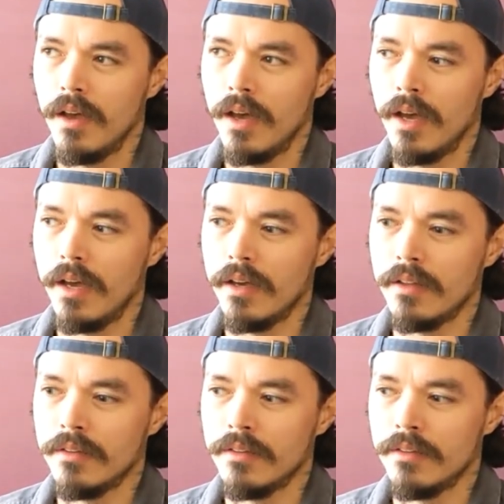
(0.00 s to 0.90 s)

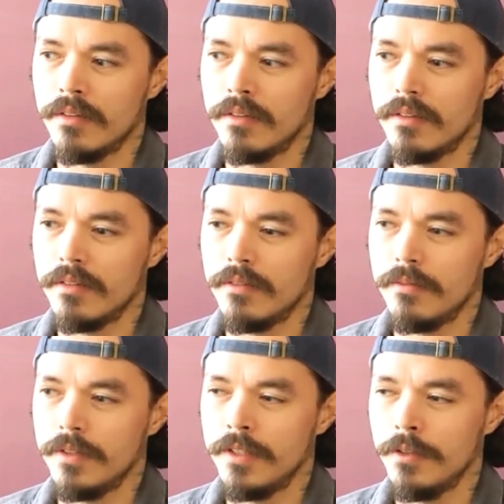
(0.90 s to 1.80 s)
And,
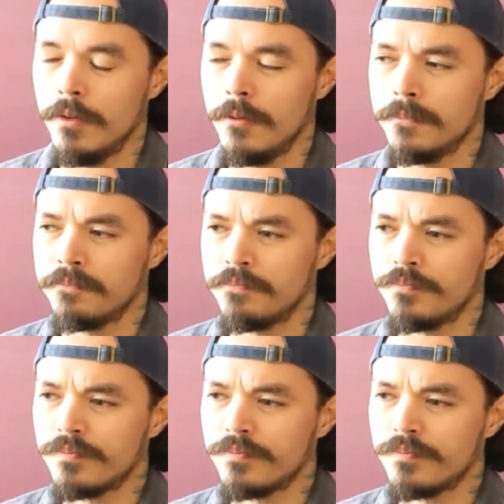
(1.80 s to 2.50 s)
you know,